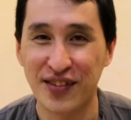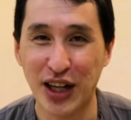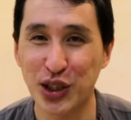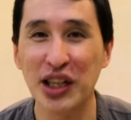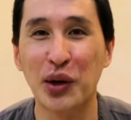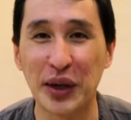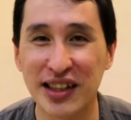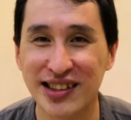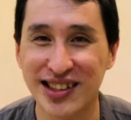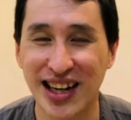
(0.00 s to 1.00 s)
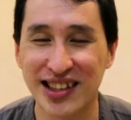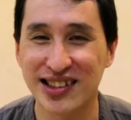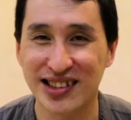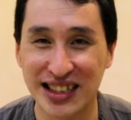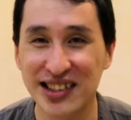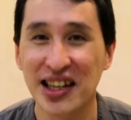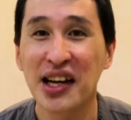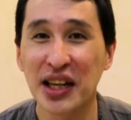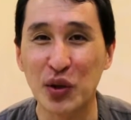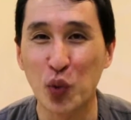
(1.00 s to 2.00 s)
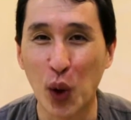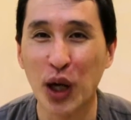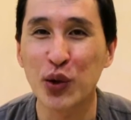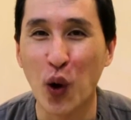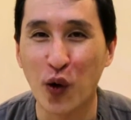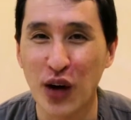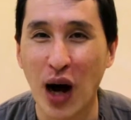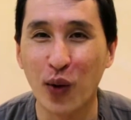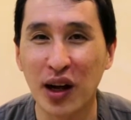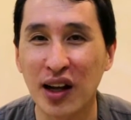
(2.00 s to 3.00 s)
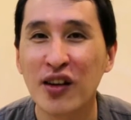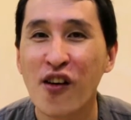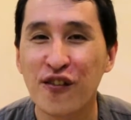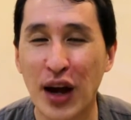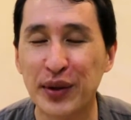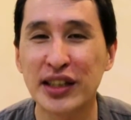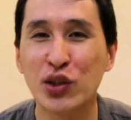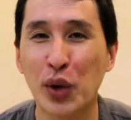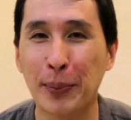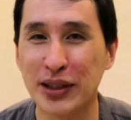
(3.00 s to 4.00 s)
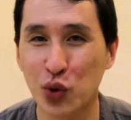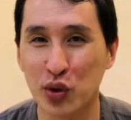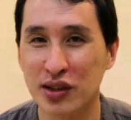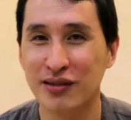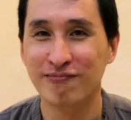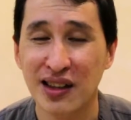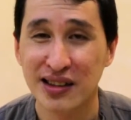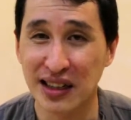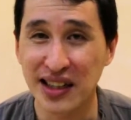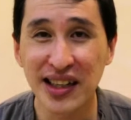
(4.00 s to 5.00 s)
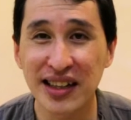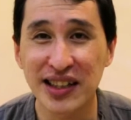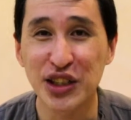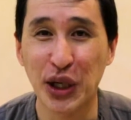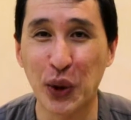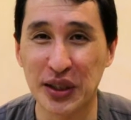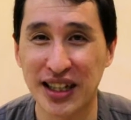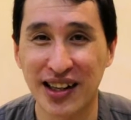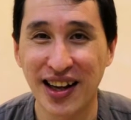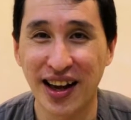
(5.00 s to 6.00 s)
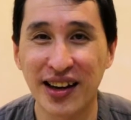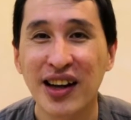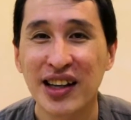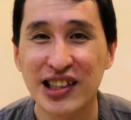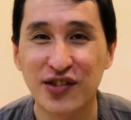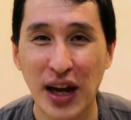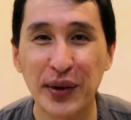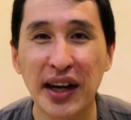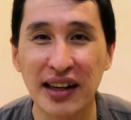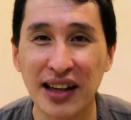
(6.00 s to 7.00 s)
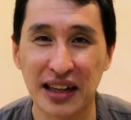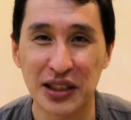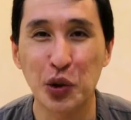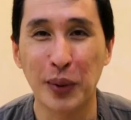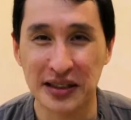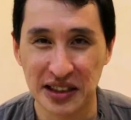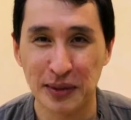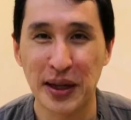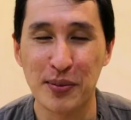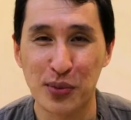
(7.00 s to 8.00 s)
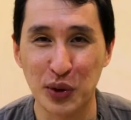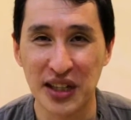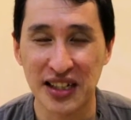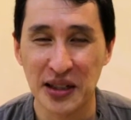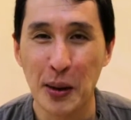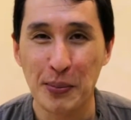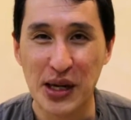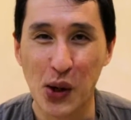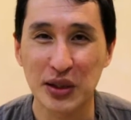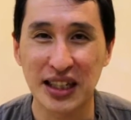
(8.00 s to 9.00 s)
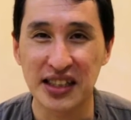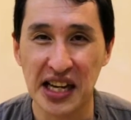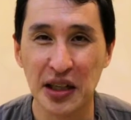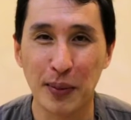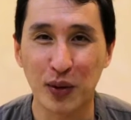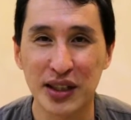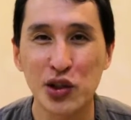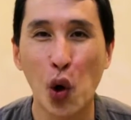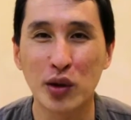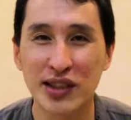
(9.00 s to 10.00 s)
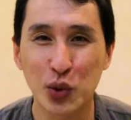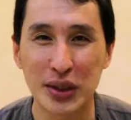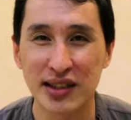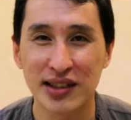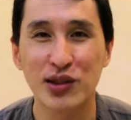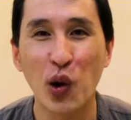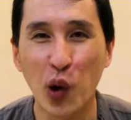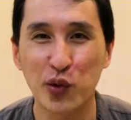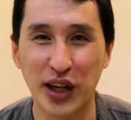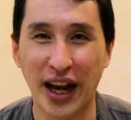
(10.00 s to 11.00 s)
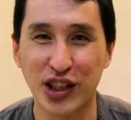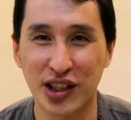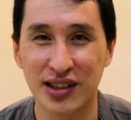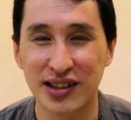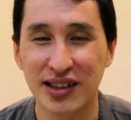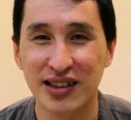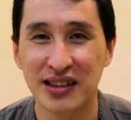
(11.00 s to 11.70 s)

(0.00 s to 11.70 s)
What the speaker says: have actually already discussed this in one of our very new episodes. The ENTJ, on the other hand, is very unlikely to participate in protests because they think about the consequences of their actions.